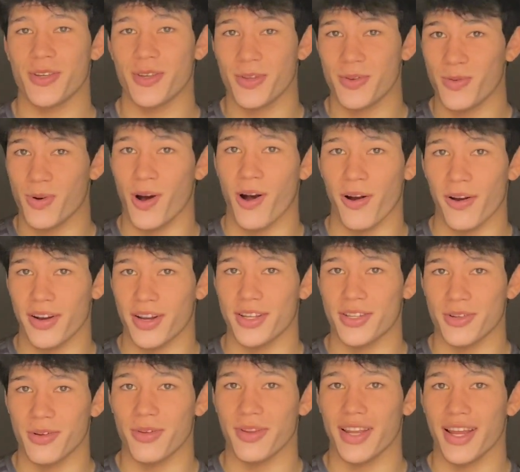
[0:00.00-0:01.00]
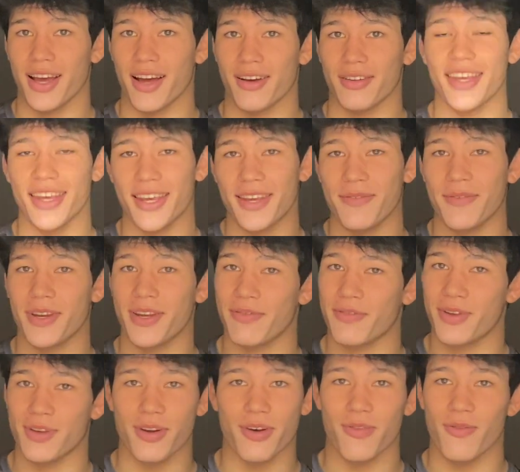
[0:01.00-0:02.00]
you are an adult now, even if
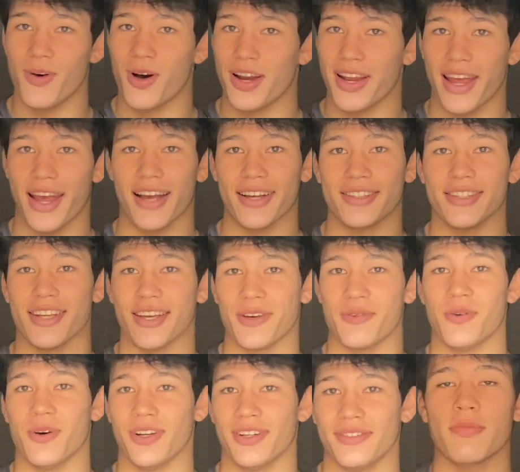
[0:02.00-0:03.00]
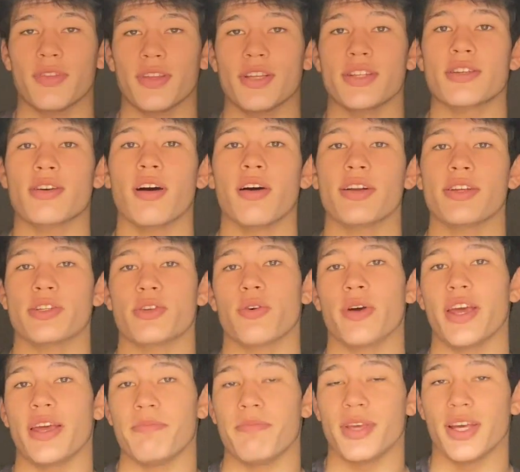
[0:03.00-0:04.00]
you don't want to act like one. This card is
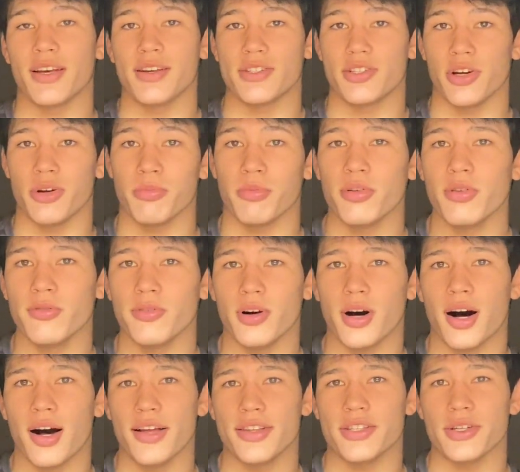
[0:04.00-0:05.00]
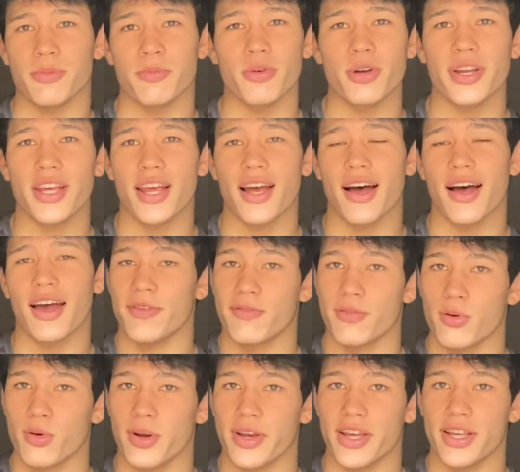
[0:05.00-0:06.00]
great because your approval odds are pretty high if
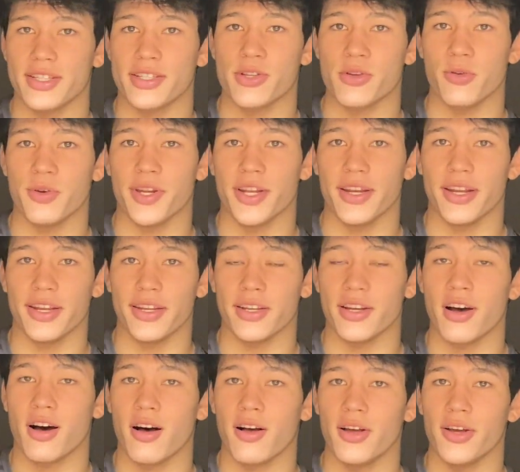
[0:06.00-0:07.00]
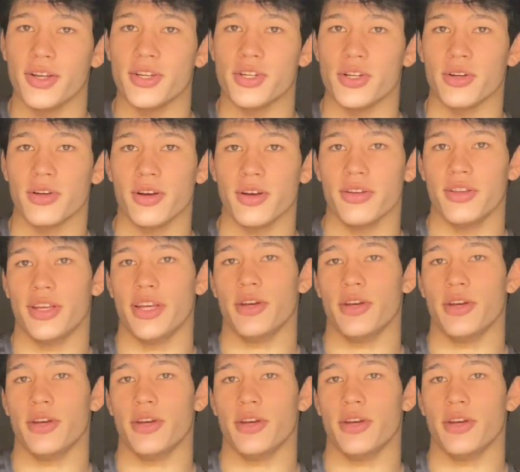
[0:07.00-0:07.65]
you're a student in college and currently